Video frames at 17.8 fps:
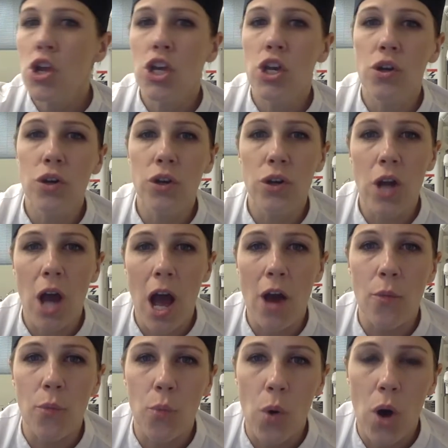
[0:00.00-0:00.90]
you do
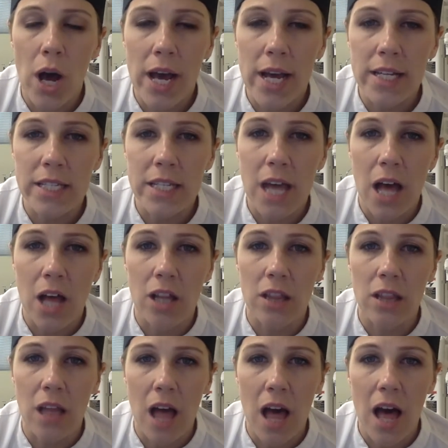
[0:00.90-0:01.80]
not want a
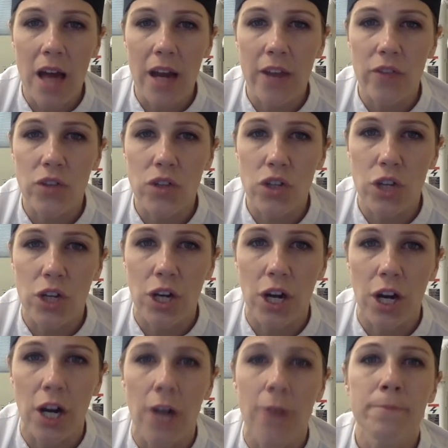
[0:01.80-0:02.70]
lot of
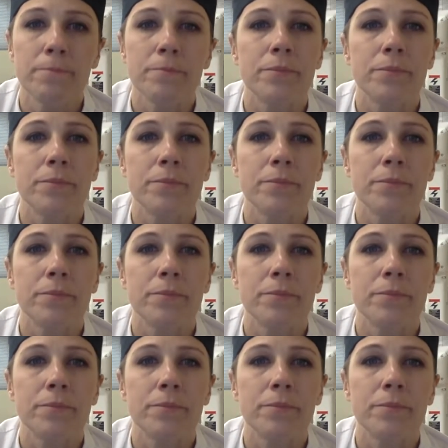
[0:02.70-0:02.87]
sugar